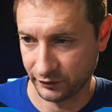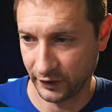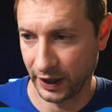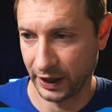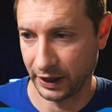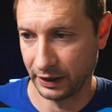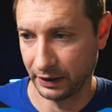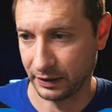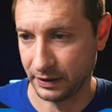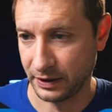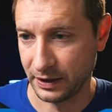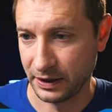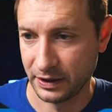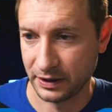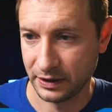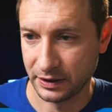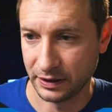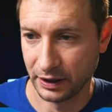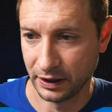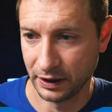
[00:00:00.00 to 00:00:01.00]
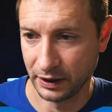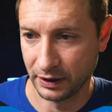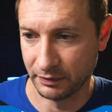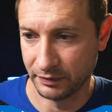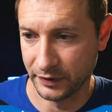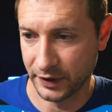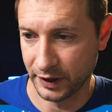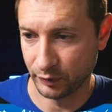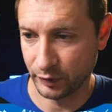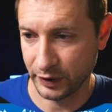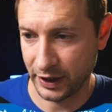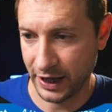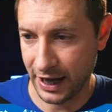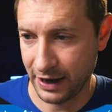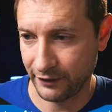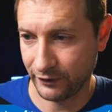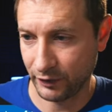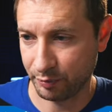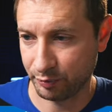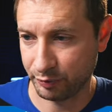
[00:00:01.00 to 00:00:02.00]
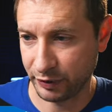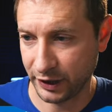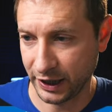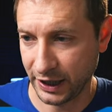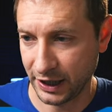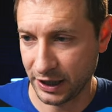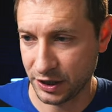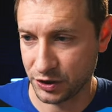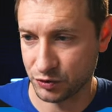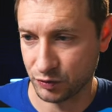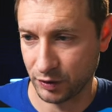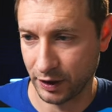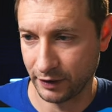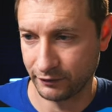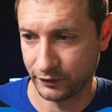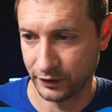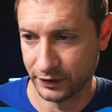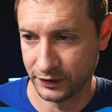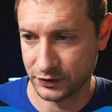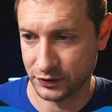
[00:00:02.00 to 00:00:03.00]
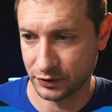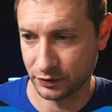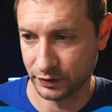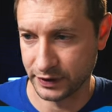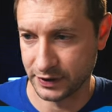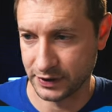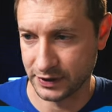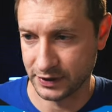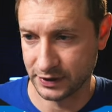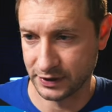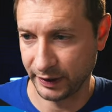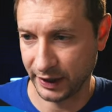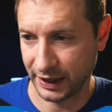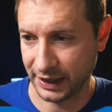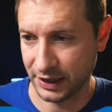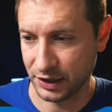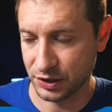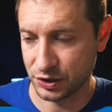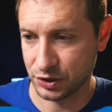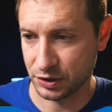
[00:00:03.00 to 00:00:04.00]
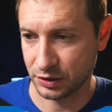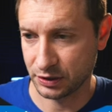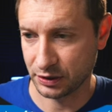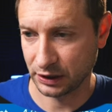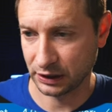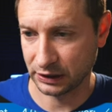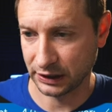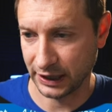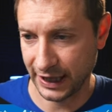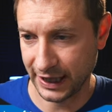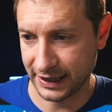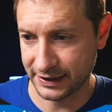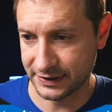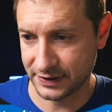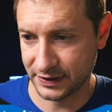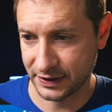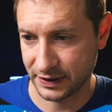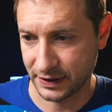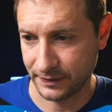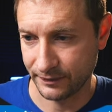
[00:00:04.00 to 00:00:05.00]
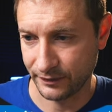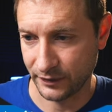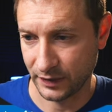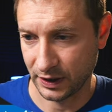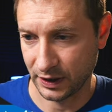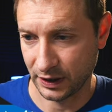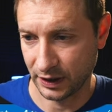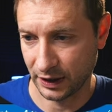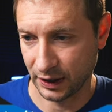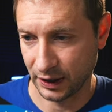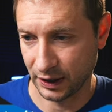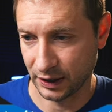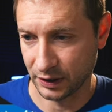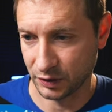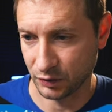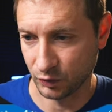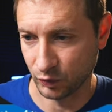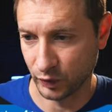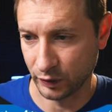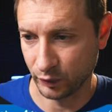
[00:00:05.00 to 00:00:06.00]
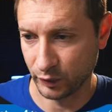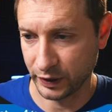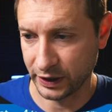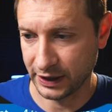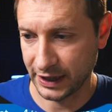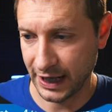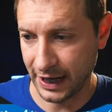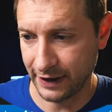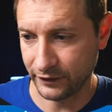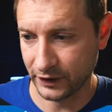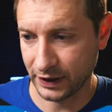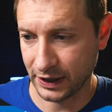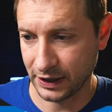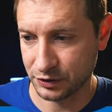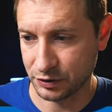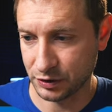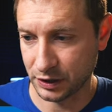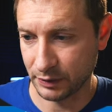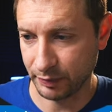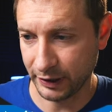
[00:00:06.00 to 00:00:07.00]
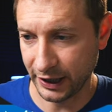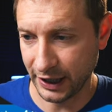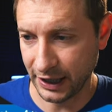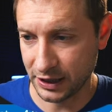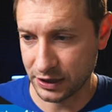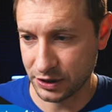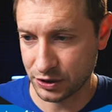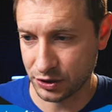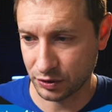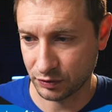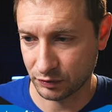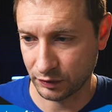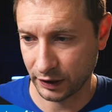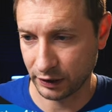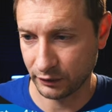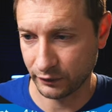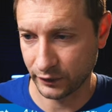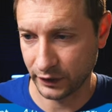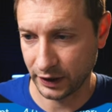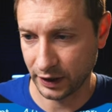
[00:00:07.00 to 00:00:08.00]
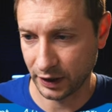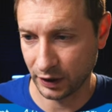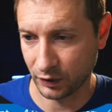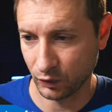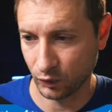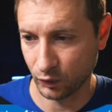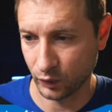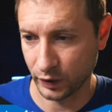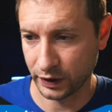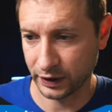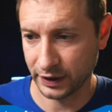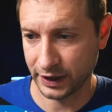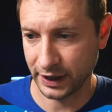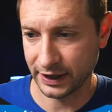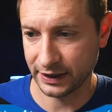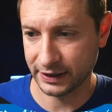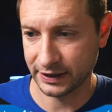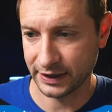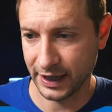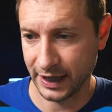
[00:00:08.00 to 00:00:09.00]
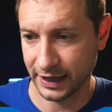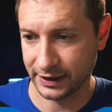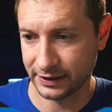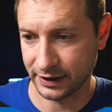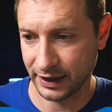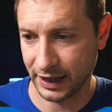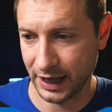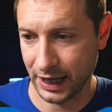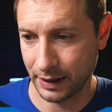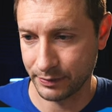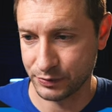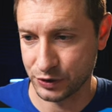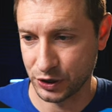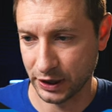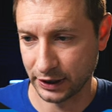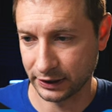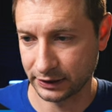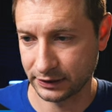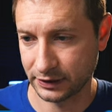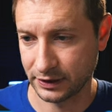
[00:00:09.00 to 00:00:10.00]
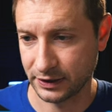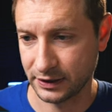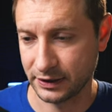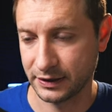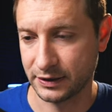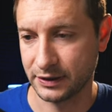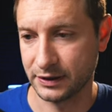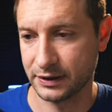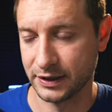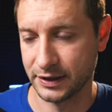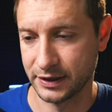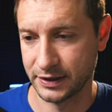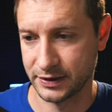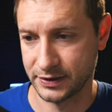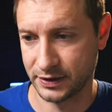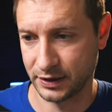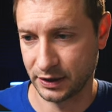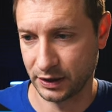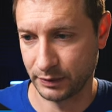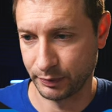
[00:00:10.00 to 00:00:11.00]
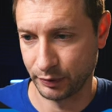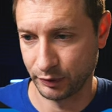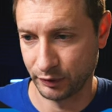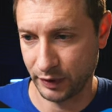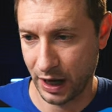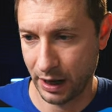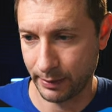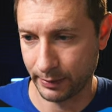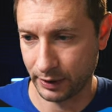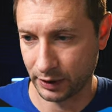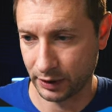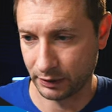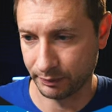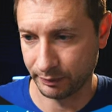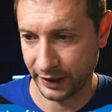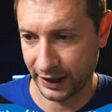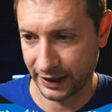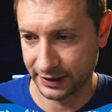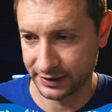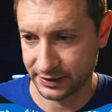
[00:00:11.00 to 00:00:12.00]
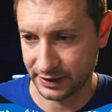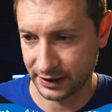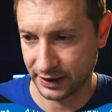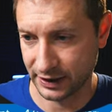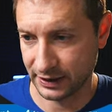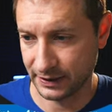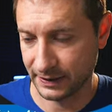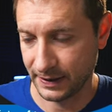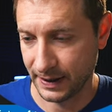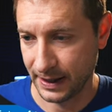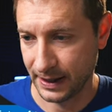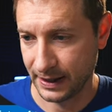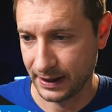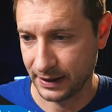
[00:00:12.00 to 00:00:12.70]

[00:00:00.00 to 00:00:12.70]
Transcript: Fine. Uh, then we have a page reference. So this is page class. And when we navigate to the page right over here, we're getting that object as our parameter passed in,